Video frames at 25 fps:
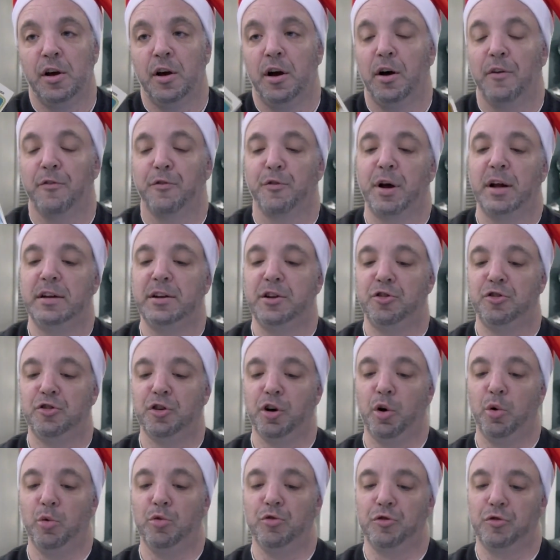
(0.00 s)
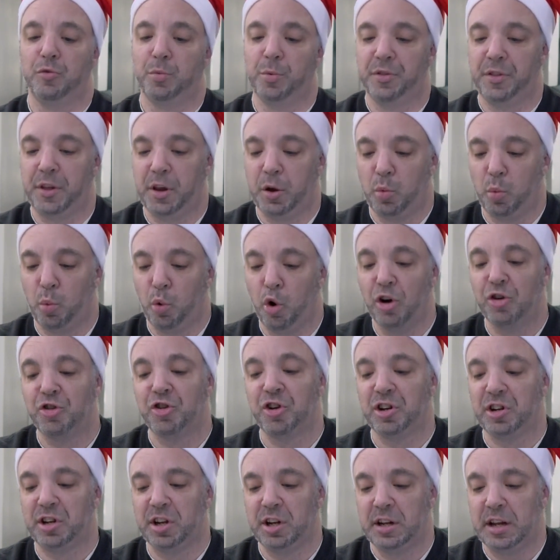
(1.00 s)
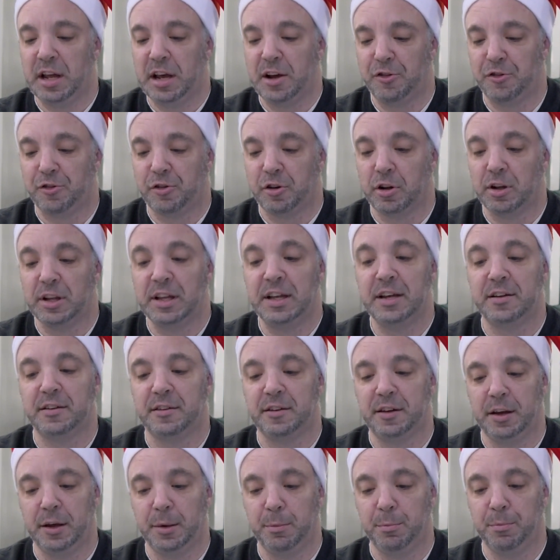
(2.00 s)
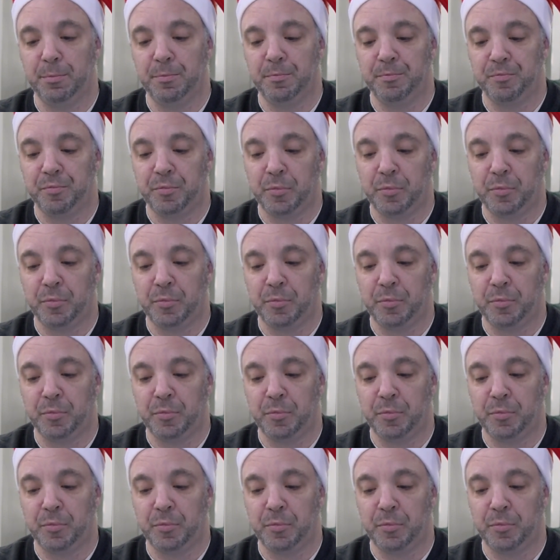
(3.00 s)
of Randy Jones with the Washington National League team.